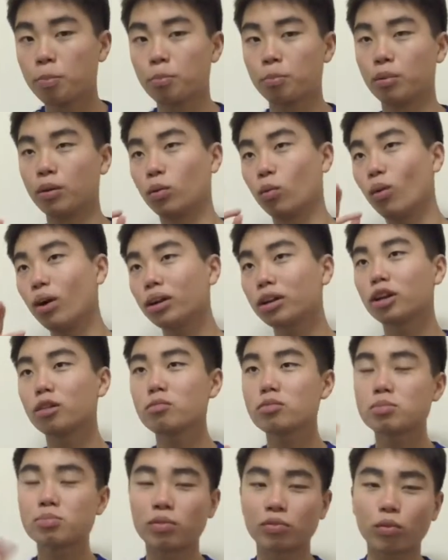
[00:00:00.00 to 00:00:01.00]
But what
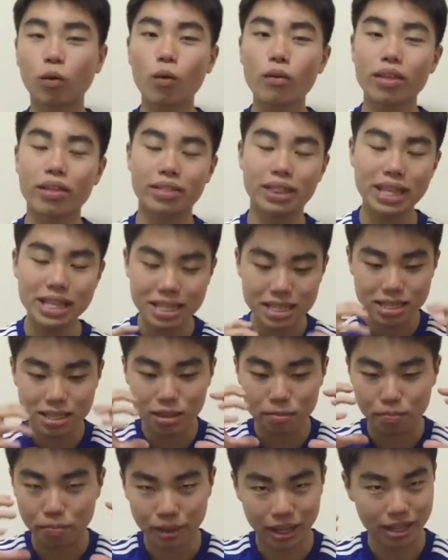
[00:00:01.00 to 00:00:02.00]
comes before then? This is
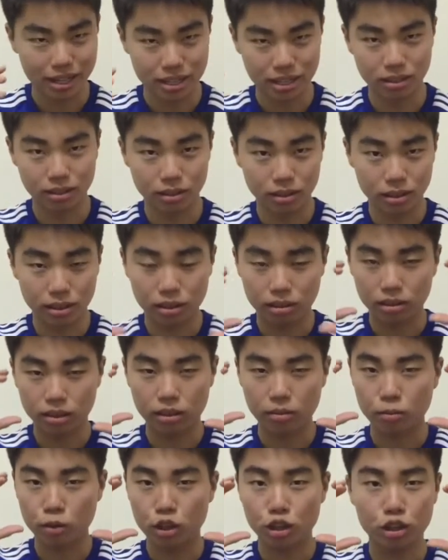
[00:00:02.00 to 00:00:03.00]
the big deal,
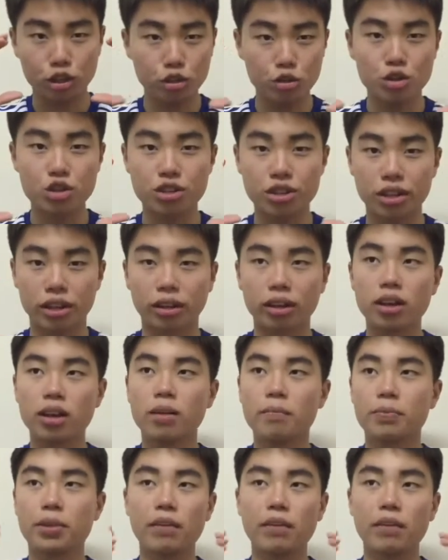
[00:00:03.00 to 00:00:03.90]
the huge thing.